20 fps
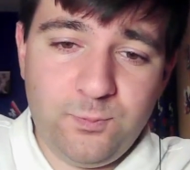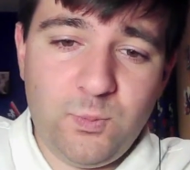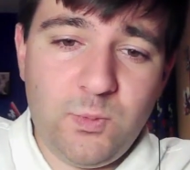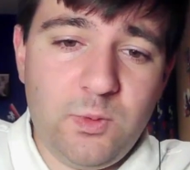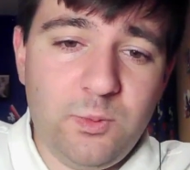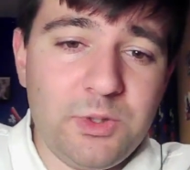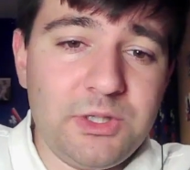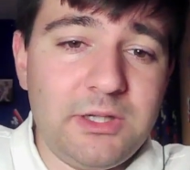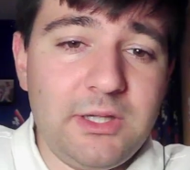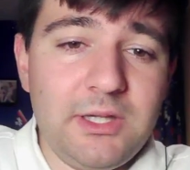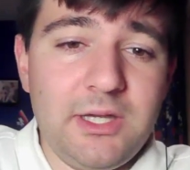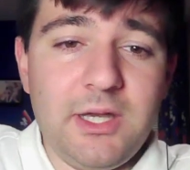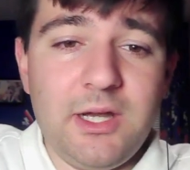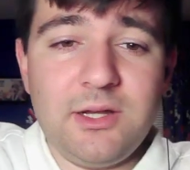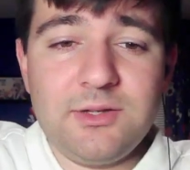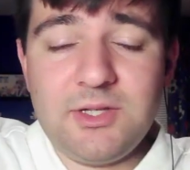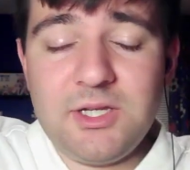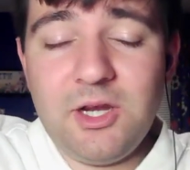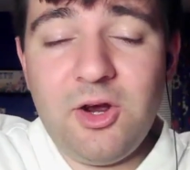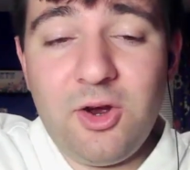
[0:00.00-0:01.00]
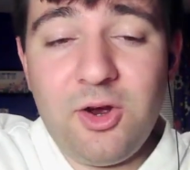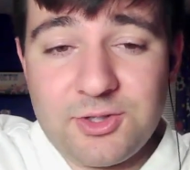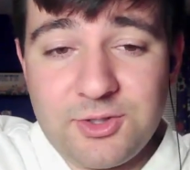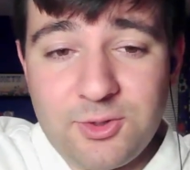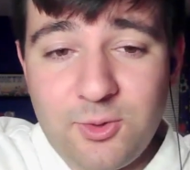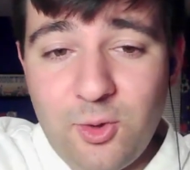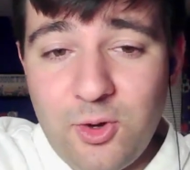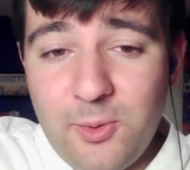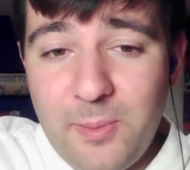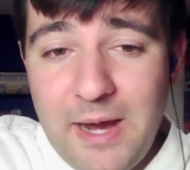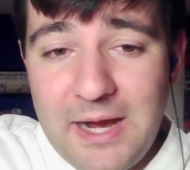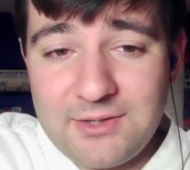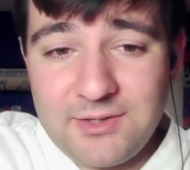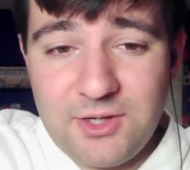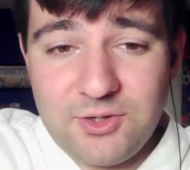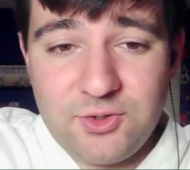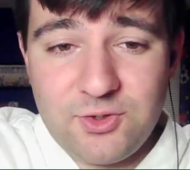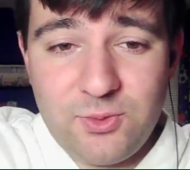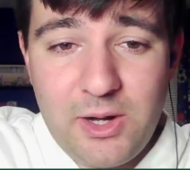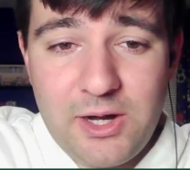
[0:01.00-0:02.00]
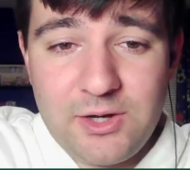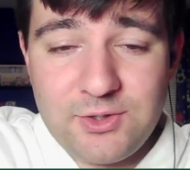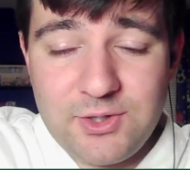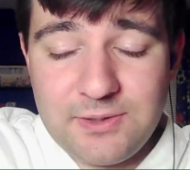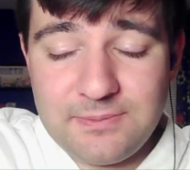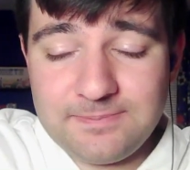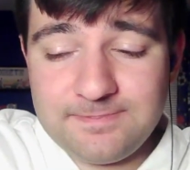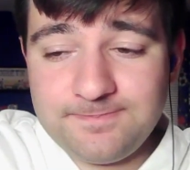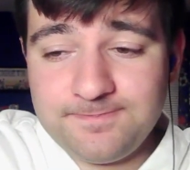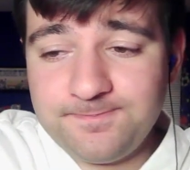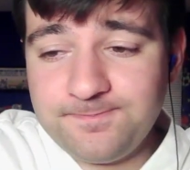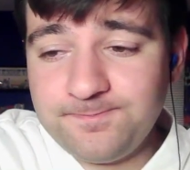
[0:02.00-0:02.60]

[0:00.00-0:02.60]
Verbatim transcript: with the uh, Seahawks quarterback situation.